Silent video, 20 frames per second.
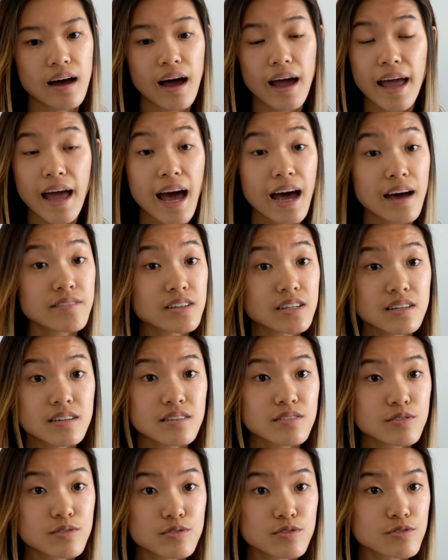I
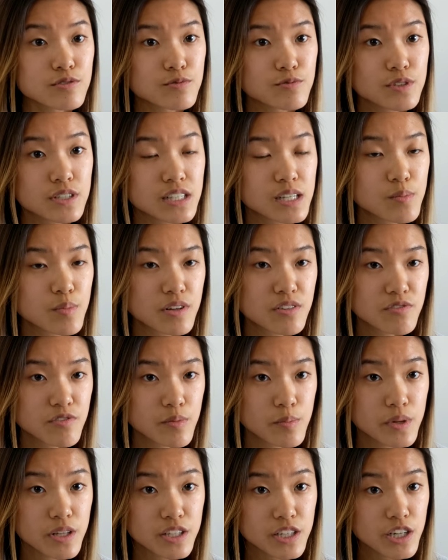haven't really been
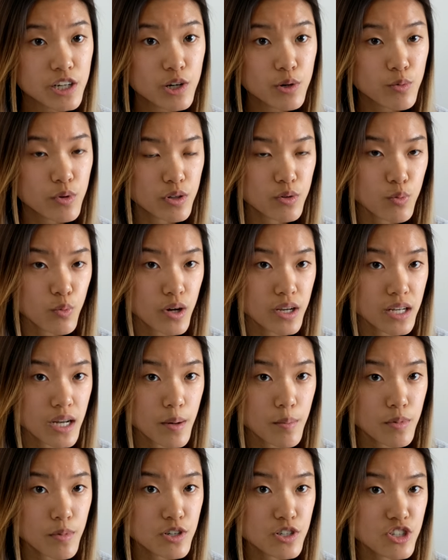familiar with what
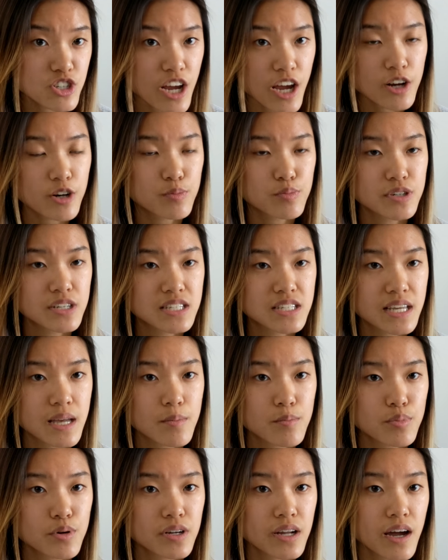numbers Shadow Priest can
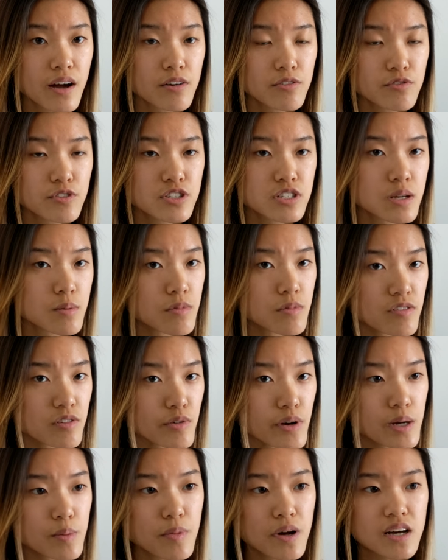put out for some of the
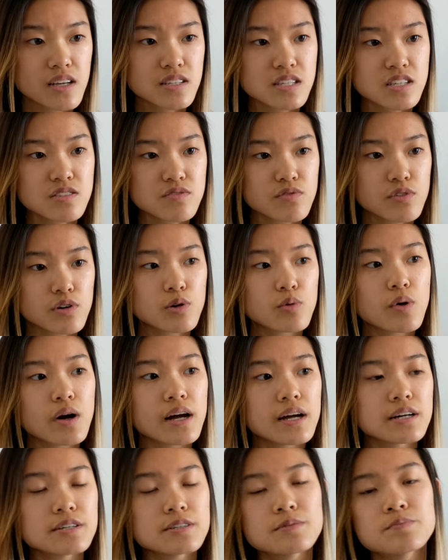raid bosses for a
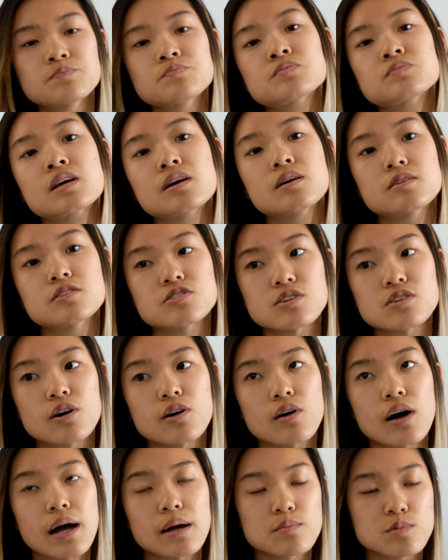while.
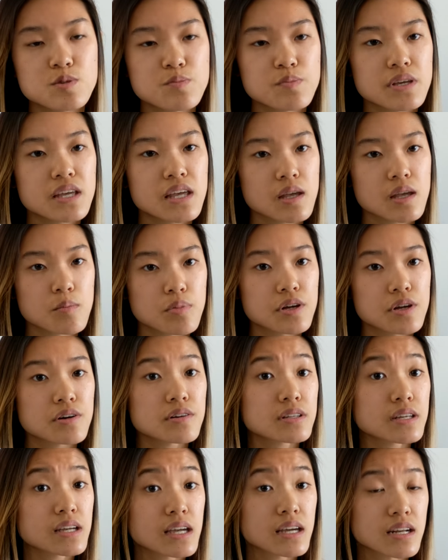So I'm speaking
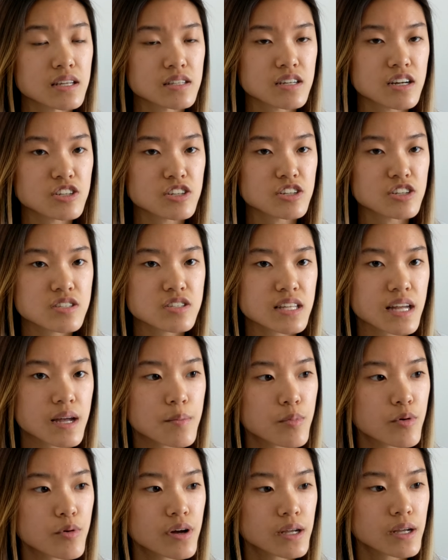purely in a dungeon
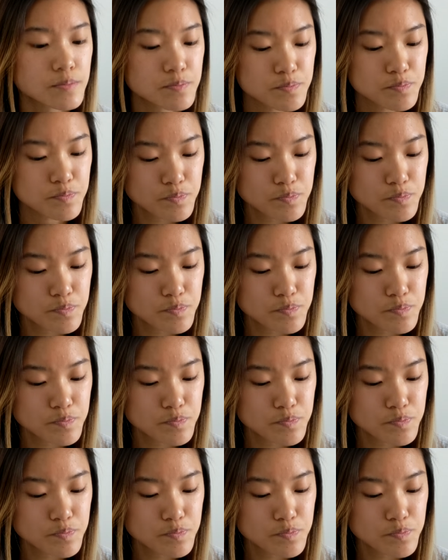standpoint.